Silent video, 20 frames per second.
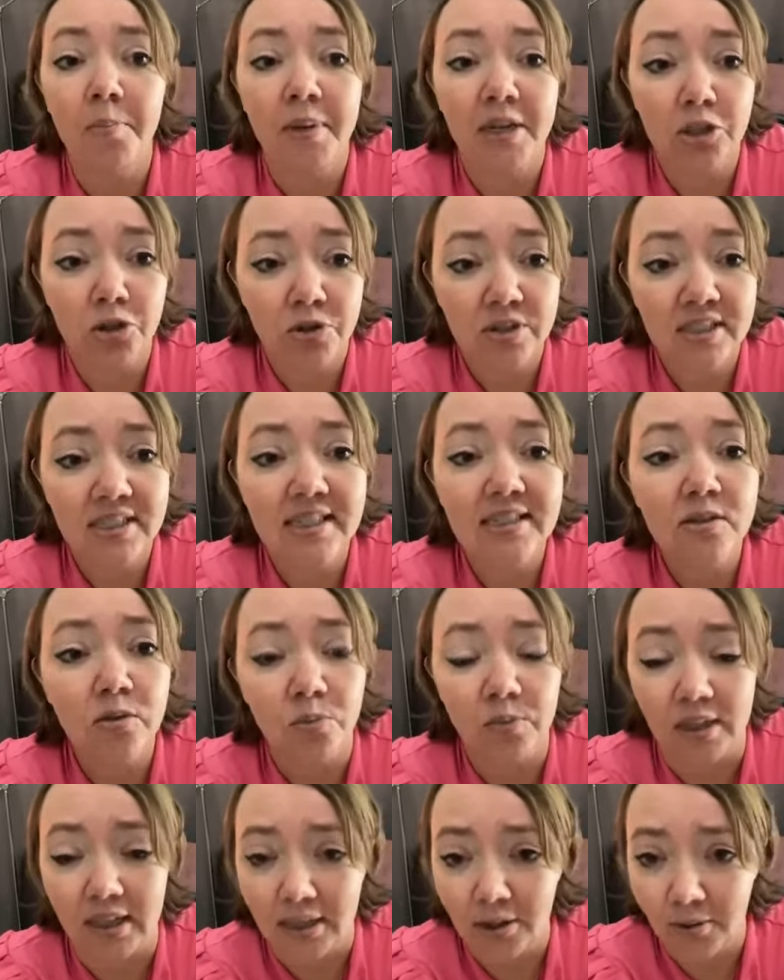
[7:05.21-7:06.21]
Pinterest is a
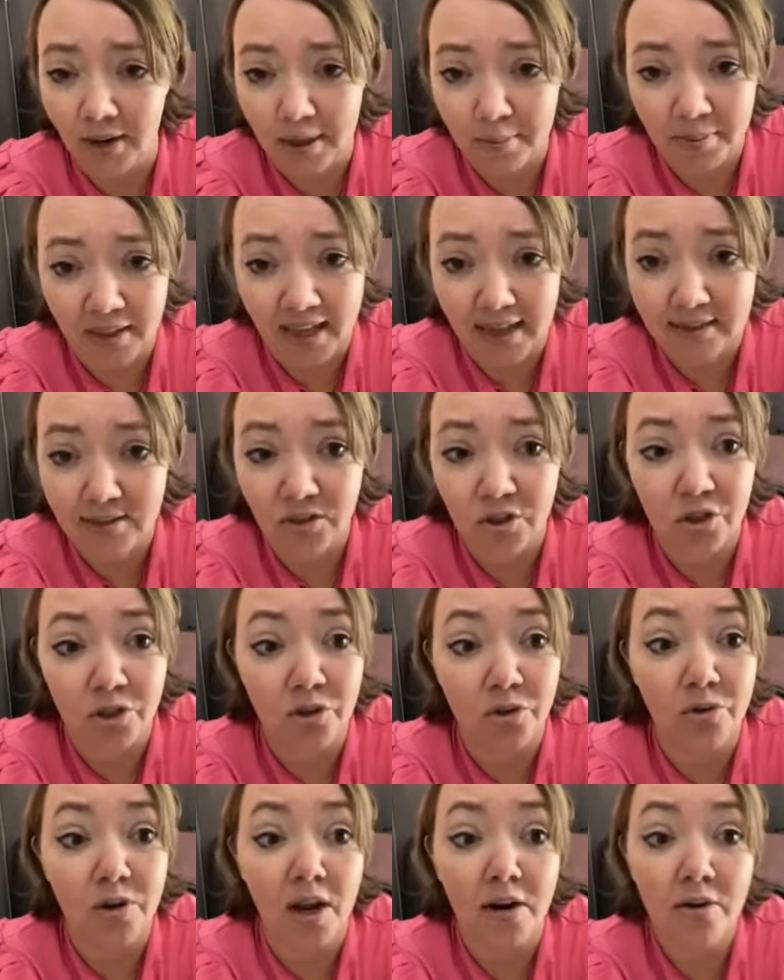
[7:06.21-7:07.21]
really great place
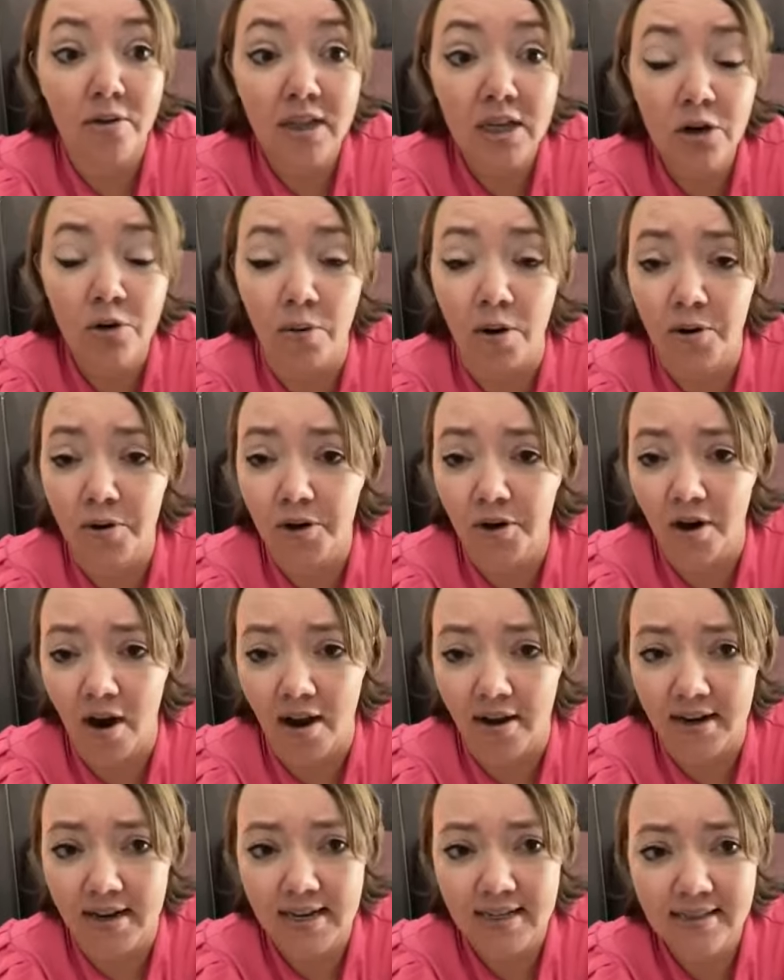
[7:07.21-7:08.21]
to not only grow your
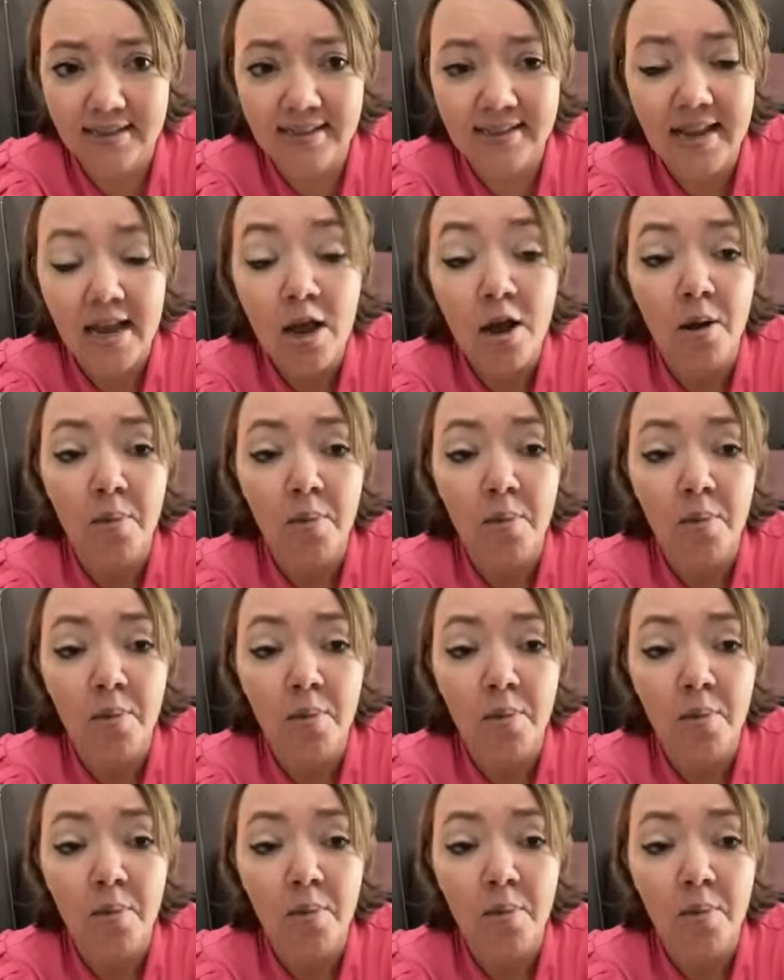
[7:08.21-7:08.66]
audience,